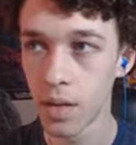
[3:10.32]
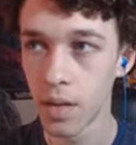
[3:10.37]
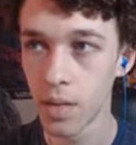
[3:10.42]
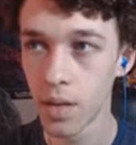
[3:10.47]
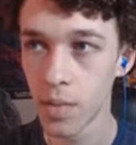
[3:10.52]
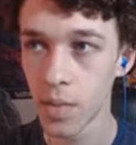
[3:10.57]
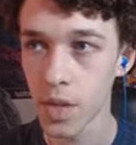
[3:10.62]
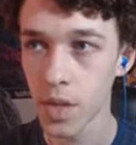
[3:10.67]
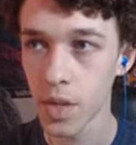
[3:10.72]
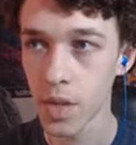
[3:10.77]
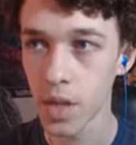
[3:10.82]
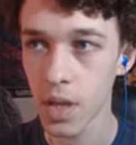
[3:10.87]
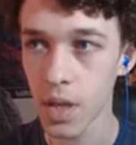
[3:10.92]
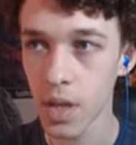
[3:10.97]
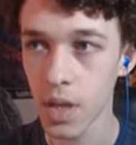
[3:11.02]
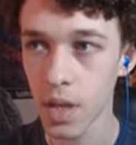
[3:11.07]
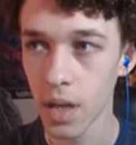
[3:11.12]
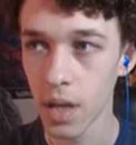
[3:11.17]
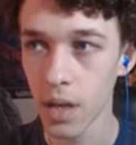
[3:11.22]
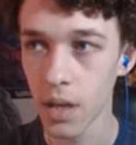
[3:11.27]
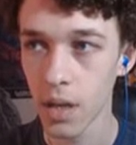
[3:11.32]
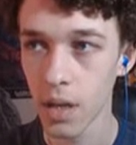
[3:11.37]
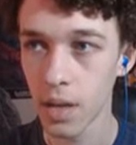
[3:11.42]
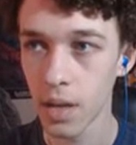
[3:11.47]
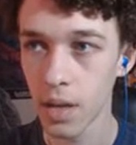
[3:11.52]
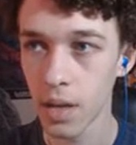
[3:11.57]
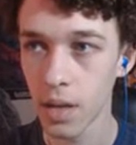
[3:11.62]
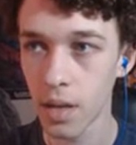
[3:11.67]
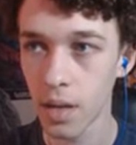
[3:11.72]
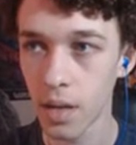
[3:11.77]
So I'm actually, uh...
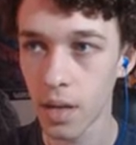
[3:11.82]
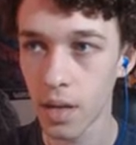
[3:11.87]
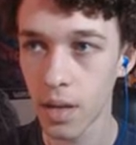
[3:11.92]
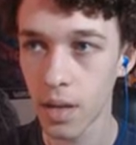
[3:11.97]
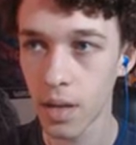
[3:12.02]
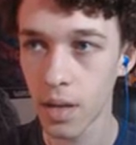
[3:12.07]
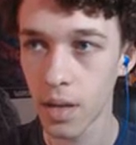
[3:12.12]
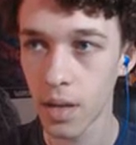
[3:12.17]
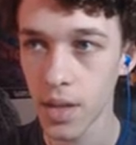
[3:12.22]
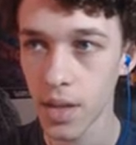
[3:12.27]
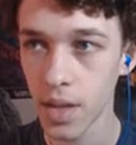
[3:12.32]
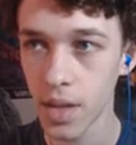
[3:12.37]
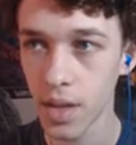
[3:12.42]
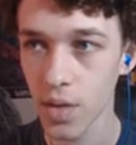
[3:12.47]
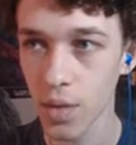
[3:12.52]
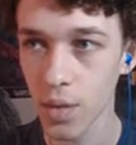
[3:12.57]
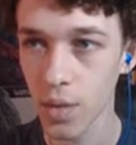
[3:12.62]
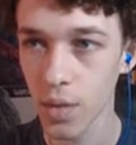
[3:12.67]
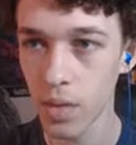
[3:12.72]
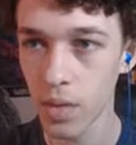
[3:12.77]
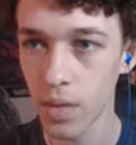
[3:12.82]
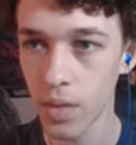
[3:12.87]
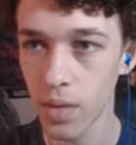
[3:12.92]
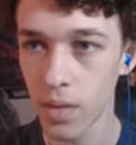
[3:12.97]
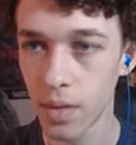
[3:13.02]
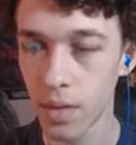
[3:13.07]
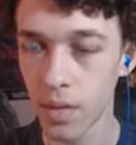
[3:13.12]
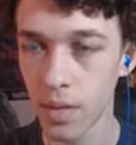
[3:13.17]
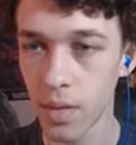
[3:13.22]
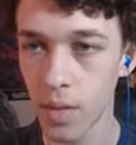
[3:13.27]
Is this school?
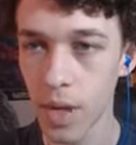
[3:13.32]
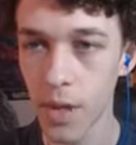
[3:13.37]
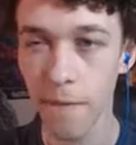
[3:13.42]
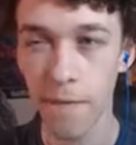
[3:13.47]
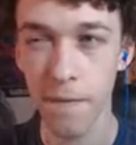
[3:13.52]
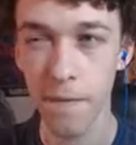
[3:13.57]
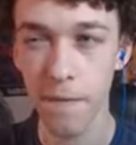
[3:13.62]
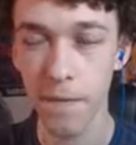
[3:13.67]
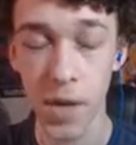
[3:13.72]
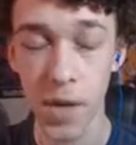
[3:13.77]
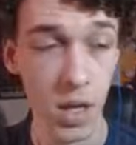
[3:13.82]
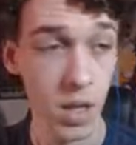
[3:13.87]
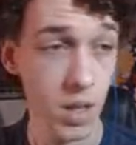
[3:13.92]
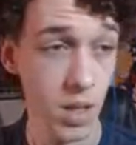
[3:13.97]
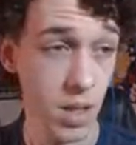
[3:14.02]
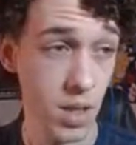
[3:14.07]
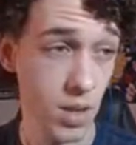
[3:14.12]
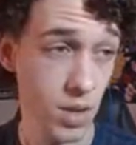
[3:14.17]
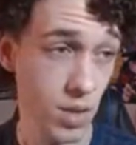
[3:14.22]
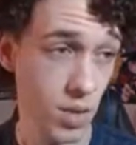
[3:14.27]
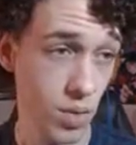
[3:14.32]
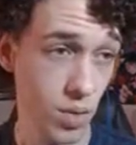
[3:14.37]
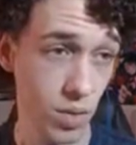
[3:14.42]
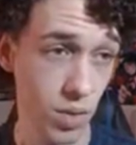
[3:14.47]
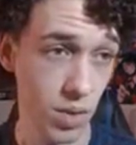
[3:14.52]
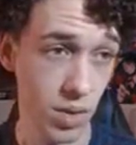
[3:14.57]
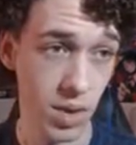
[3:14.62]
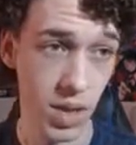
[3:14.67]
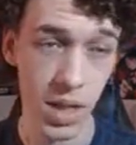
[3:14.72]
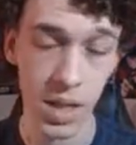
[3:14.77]
What the fuck is she at school,
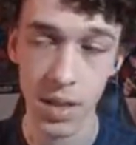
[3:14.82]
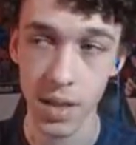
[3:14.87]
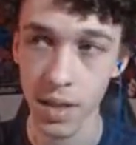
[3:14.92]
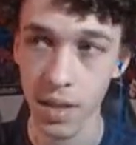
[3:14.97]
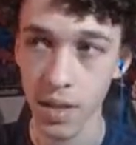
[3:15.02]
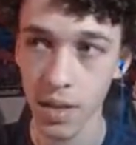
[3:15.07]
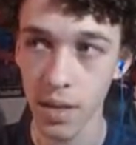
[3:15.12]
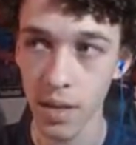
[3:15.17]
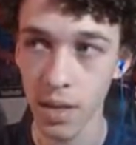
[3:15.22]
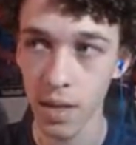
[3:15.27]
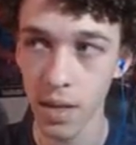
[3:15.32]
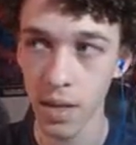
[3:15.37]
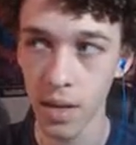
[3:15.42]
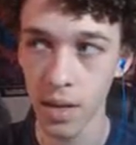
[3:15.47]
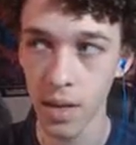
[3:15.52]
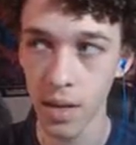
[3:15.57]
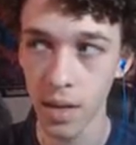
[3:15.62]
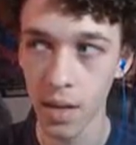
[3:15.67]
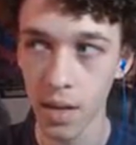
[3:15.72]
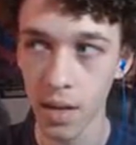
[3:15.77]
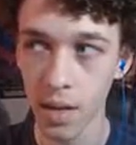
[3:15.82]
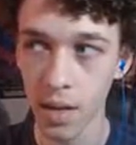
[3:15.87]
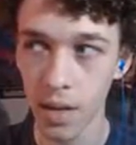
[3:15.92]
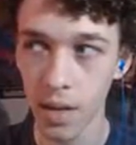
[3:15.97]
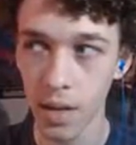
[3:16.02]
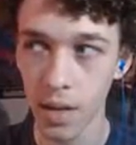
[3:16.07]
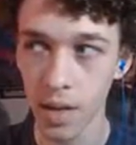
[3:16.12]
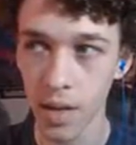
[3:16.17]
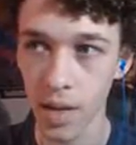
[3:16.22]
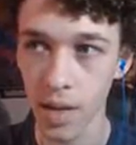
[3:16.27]
dude? It's
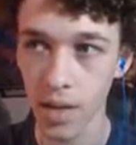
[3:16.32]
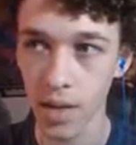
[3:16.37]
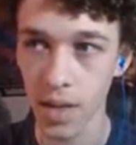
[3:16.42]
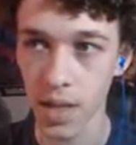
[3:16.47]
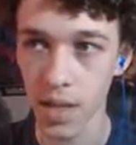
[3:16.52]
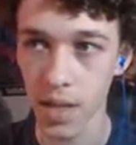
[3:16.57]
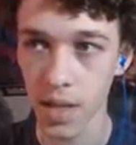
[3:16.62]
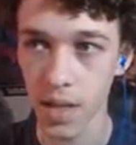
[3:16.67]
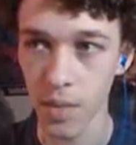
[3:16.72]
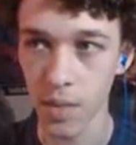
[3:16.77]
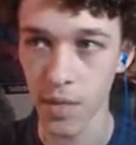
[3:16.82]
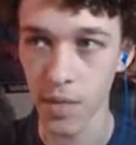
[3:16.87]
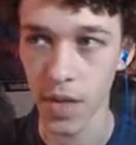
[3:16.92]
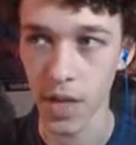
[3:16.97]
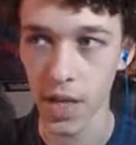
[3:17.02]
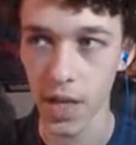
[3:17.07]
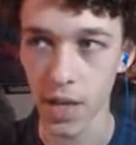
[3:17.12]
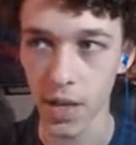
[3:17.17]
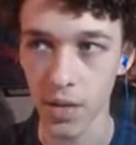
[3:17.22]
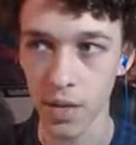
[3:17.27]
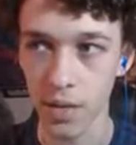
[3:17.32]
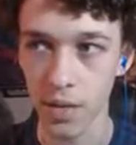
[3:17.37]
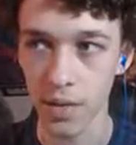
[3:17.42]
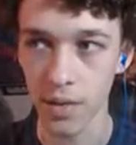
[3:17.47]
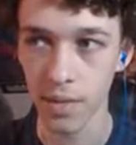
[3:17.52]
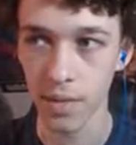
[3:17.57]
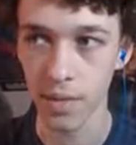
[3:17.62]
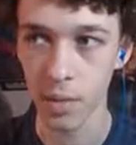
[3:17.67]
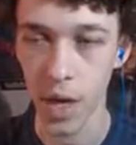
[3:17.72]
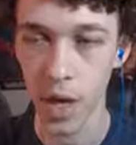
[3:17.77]
Thursday, summer vacation.
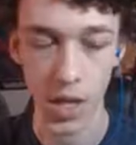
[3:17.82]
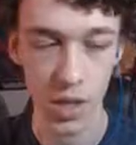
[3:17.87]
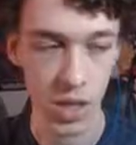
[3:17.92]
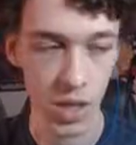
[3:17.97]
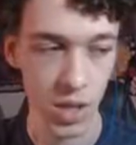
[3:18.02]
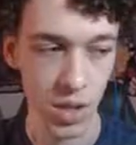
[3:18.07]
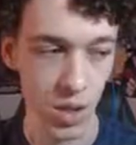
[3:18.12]
Why is she at